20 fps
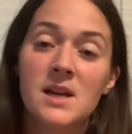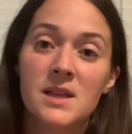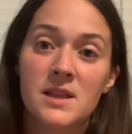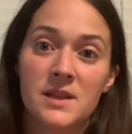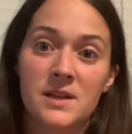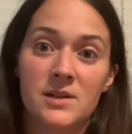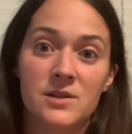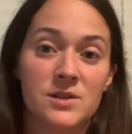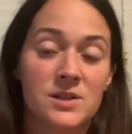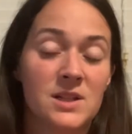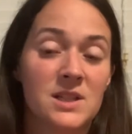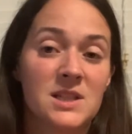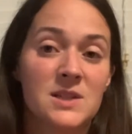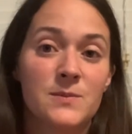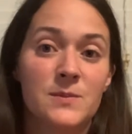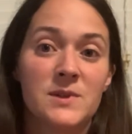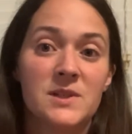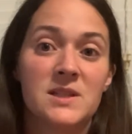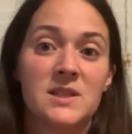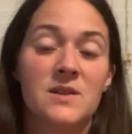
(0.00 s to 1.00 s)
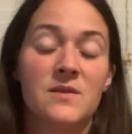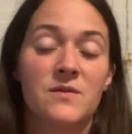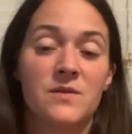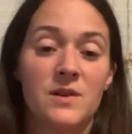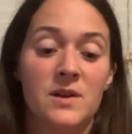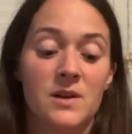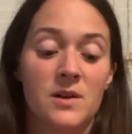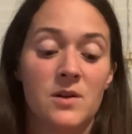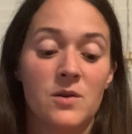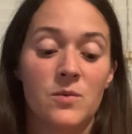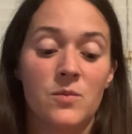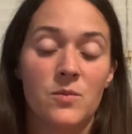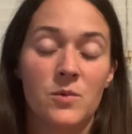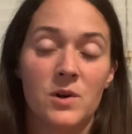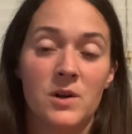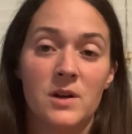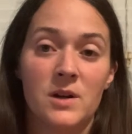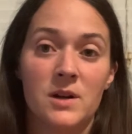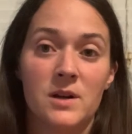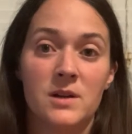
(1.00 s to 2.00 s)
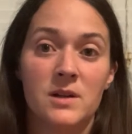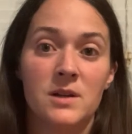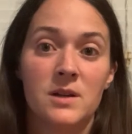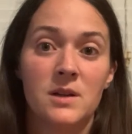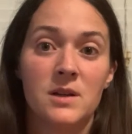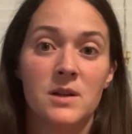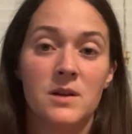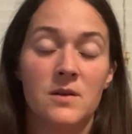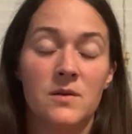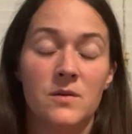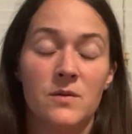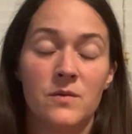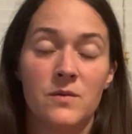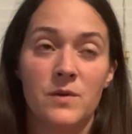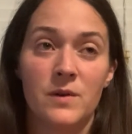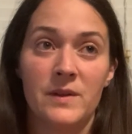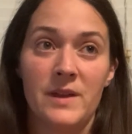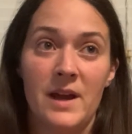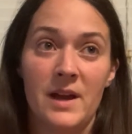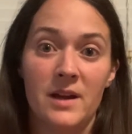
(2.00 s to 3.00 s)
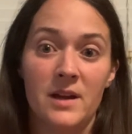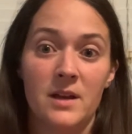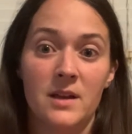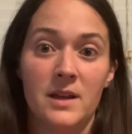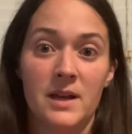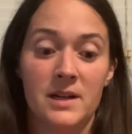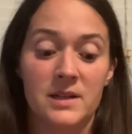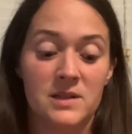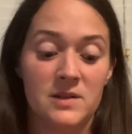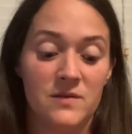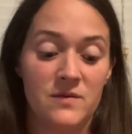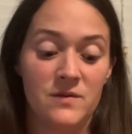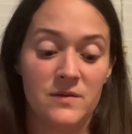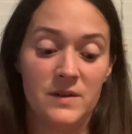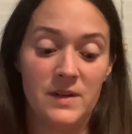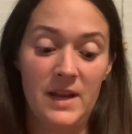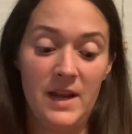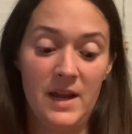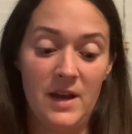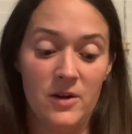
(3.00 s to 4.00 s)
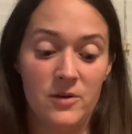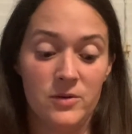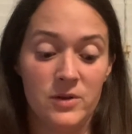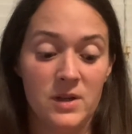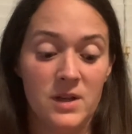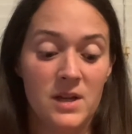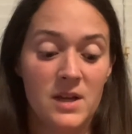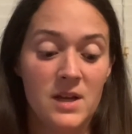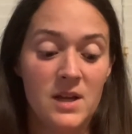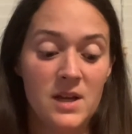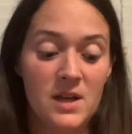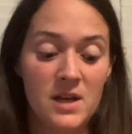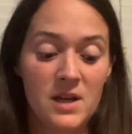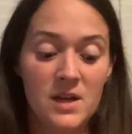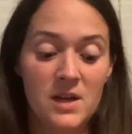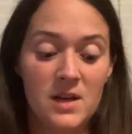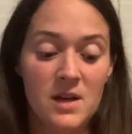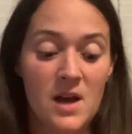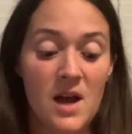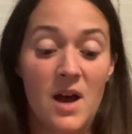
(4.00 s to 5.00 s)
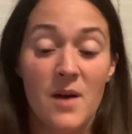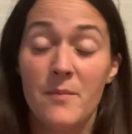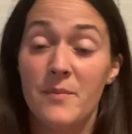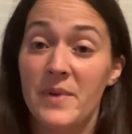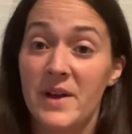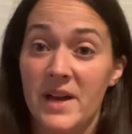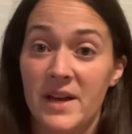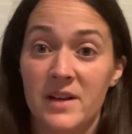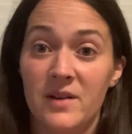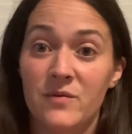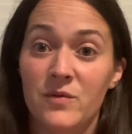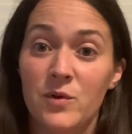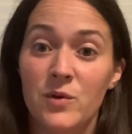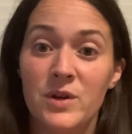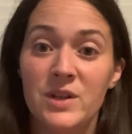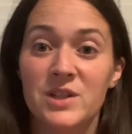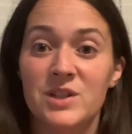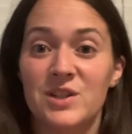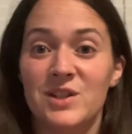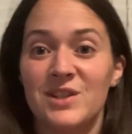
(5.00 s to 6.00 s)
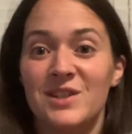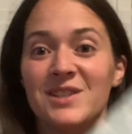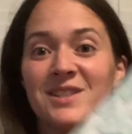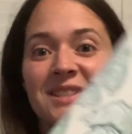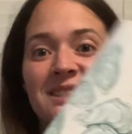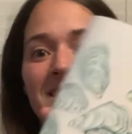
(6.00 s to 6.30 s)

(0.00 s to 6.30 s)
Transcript: There's a specific word for that collective noun. A bed of oysters